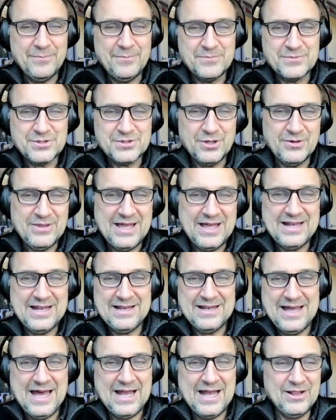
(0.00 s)
So that
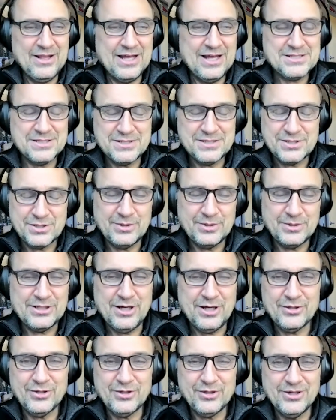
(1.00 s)
adolescence to
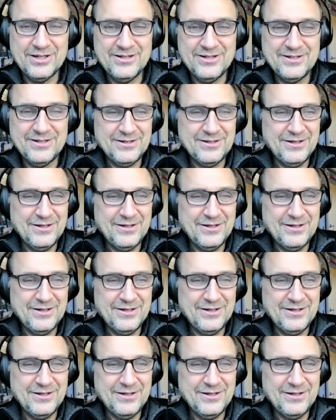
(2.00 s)
adulthood,